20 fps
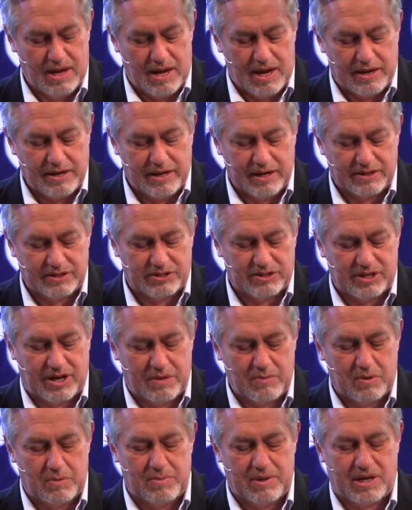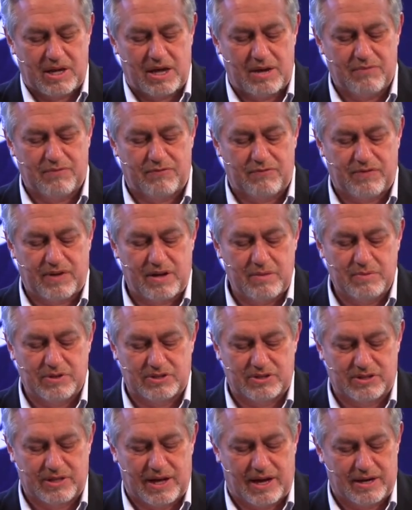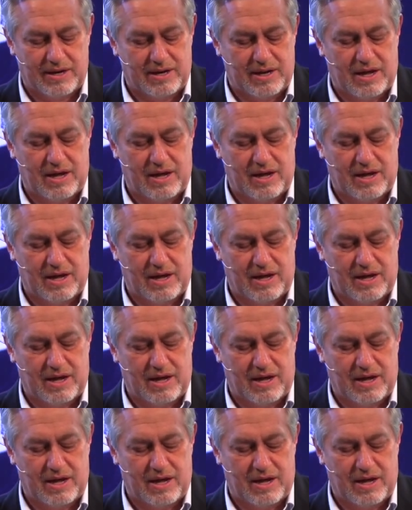And yet, Simon became famous that